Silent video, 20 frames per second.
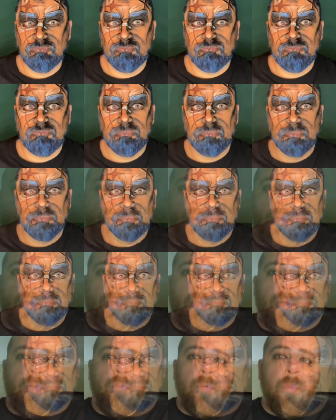I really hope
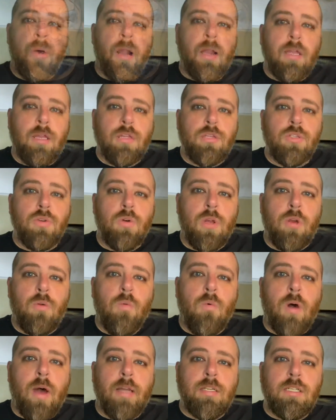everybody enjoyed
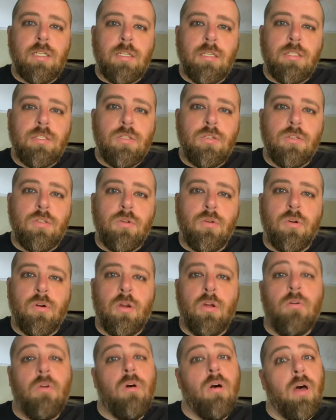watching this
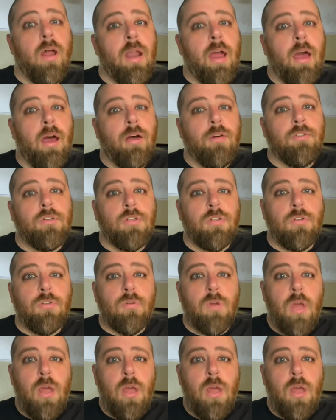tutorial on how to